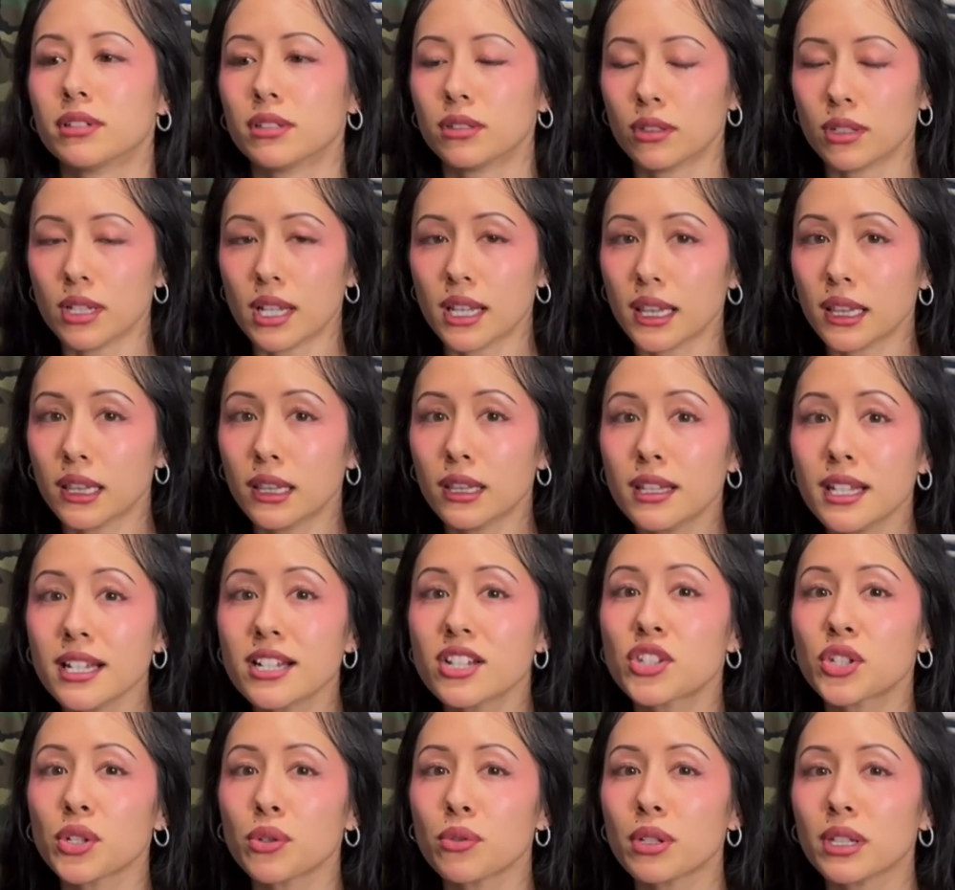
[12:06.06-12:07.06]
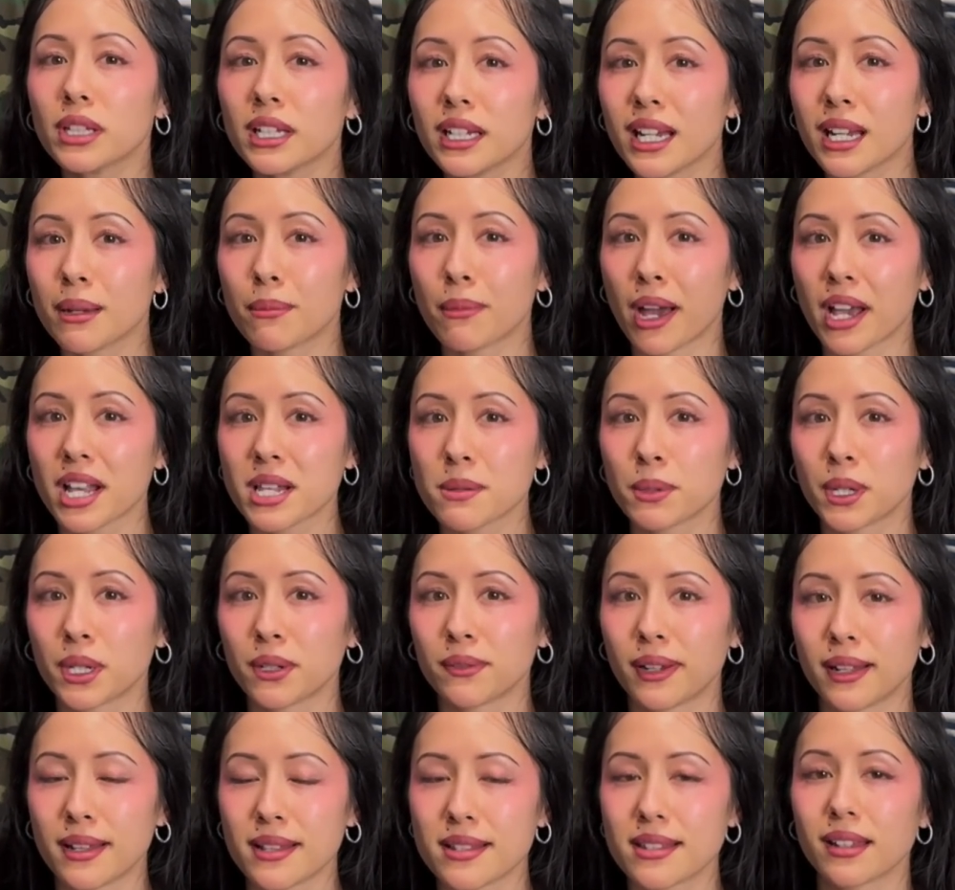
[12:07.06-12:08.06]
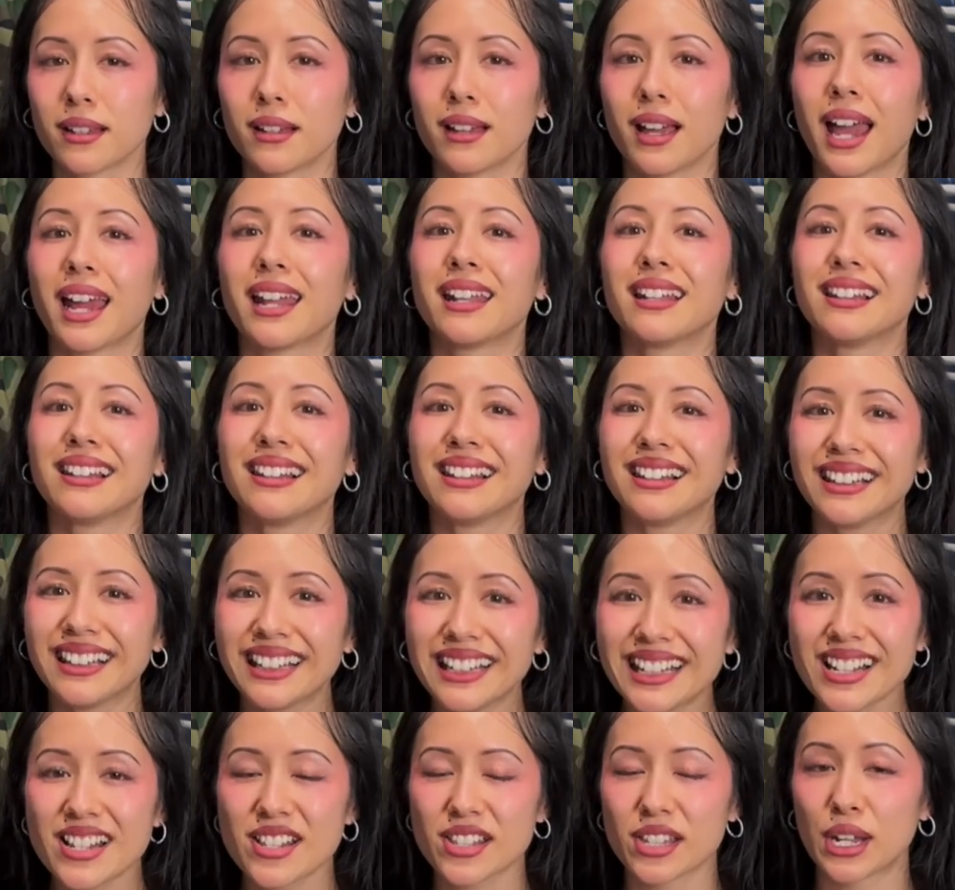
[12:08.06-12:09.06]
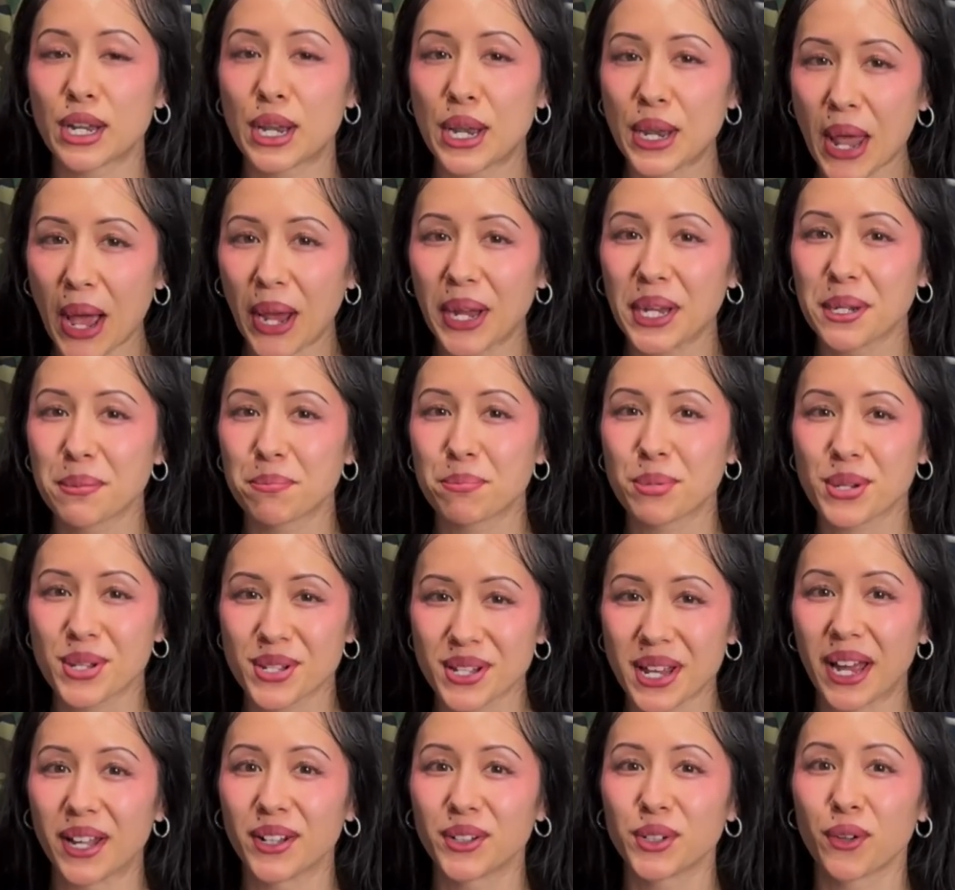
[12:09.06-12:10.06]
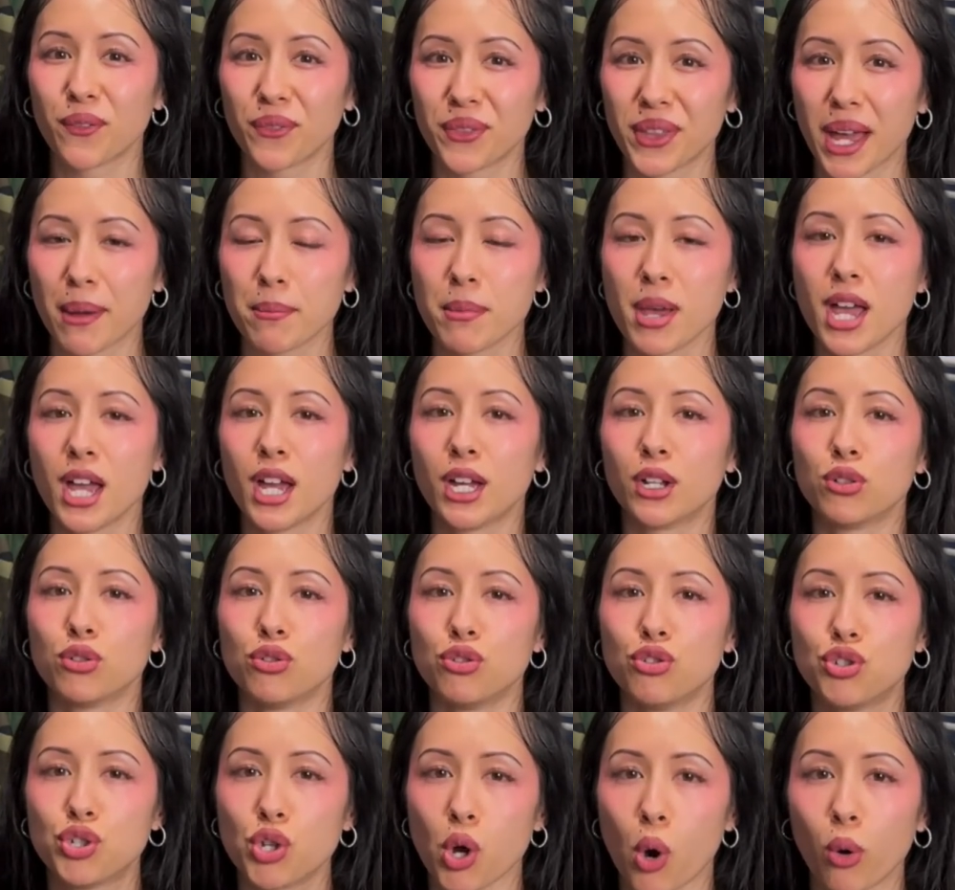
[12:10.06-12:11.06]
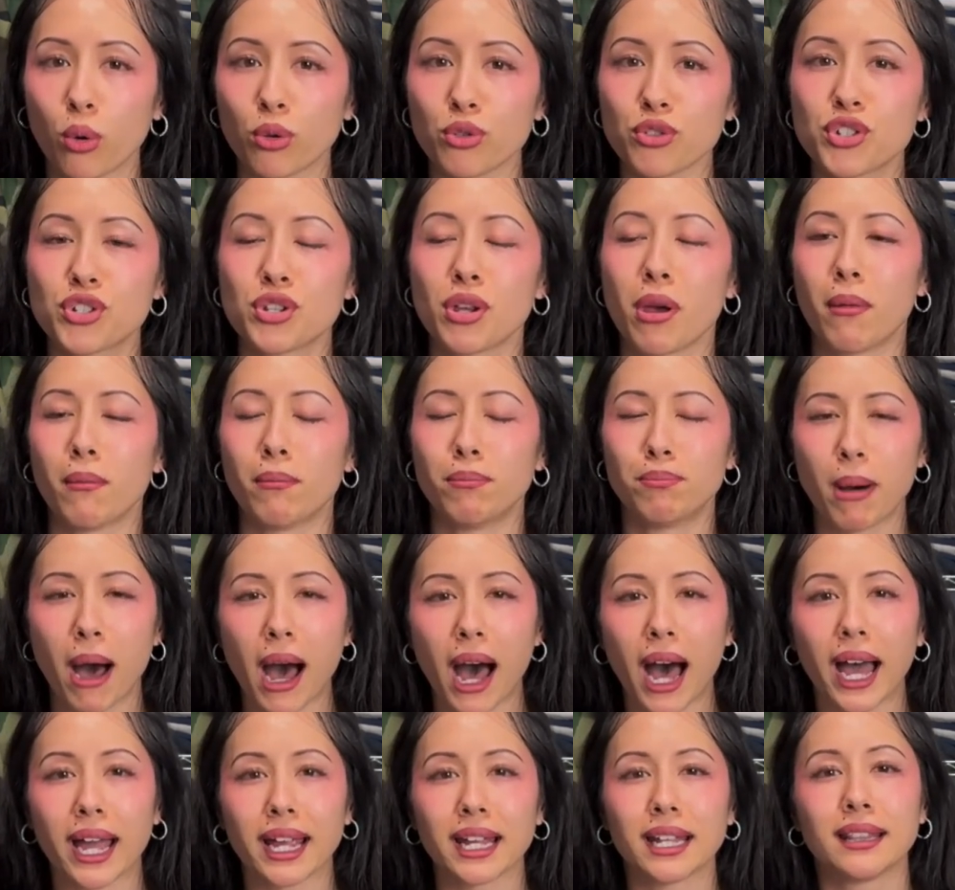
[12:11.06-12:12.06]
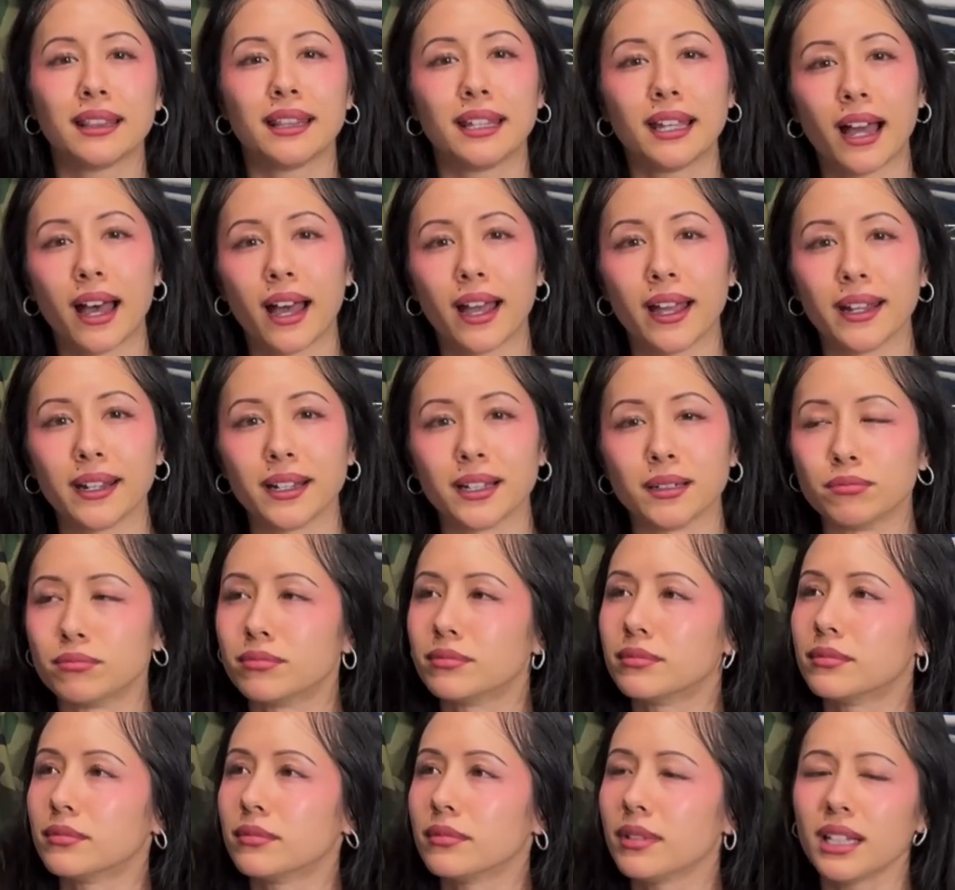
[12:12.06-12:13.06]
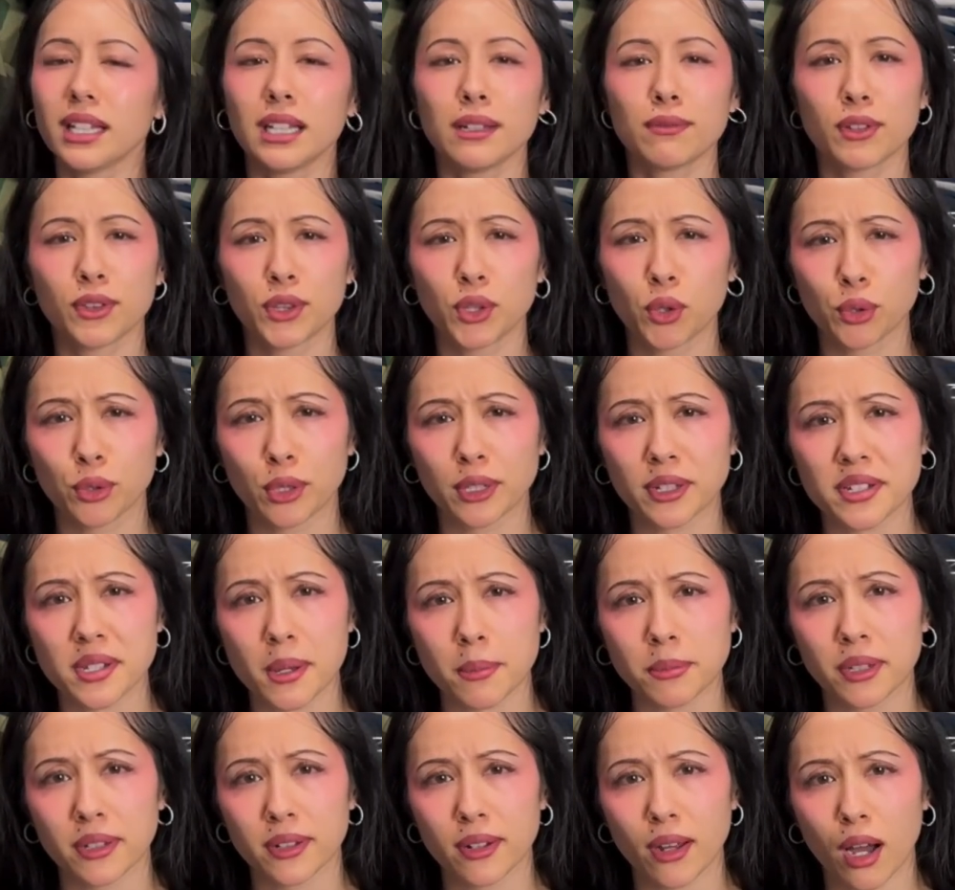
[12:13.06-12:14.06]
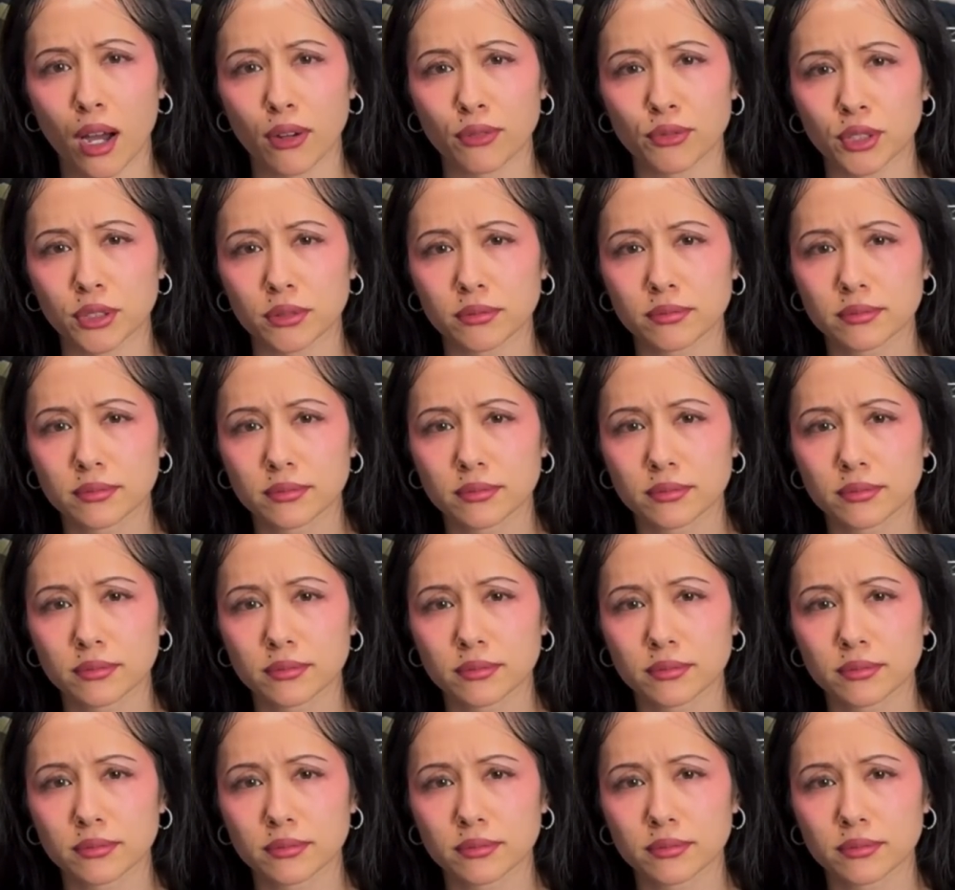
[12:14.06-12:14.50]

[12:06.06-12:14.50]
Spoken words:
literally in my experience, at least 90% of them don't buy the item, even though you accepted the offer.